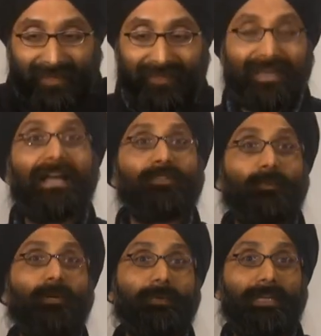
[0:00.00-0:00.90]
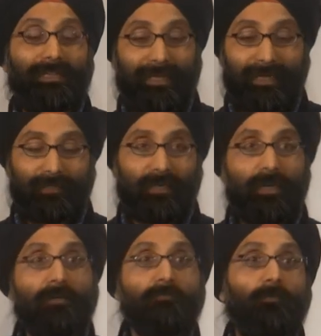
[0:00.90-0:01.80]
That's what we need.
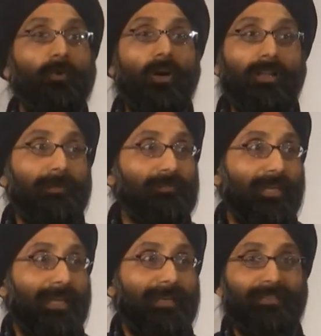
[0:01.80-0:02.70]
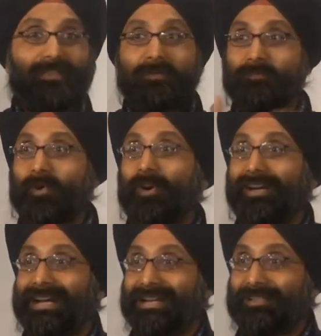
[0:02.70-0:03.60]
All I'm saying is more
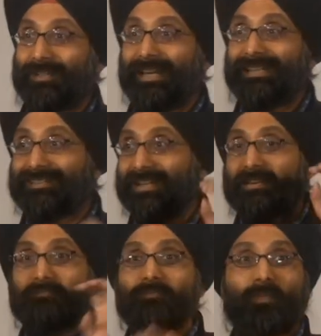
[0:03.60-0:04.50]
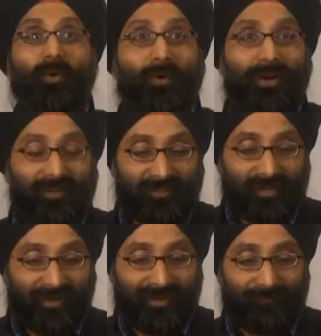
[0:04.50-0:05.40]
countries, more
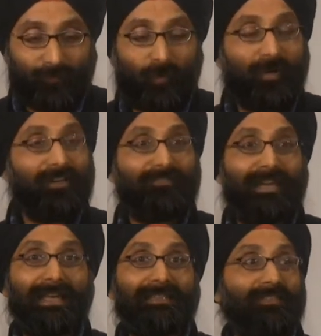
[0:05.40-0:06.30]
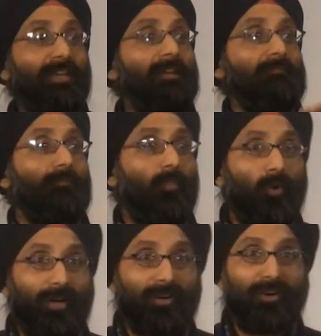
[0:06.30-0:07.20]
events,
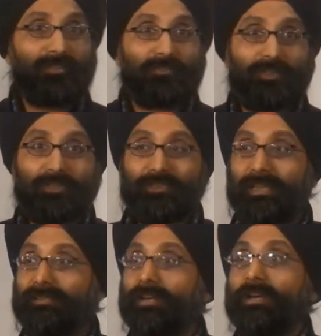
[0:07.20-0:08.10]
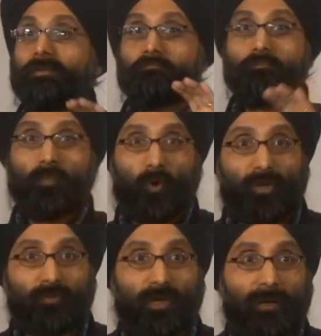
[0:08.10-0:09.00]
more controversies, more
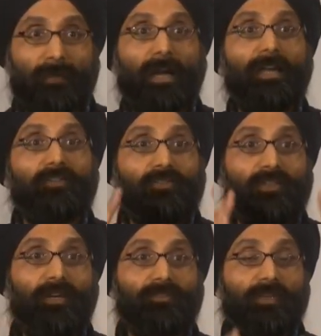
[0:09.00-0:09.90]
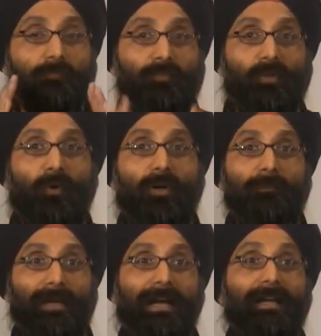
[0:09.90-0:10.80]
drama. It's just pure
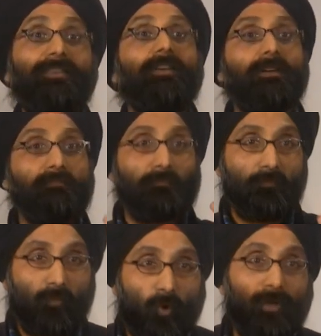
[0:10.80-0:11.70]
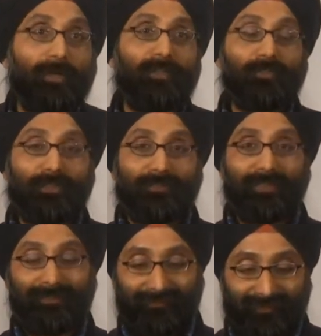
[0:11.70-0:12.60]
math, more
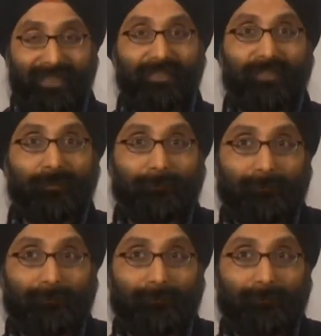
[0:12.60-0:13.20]
interesting. Thank you.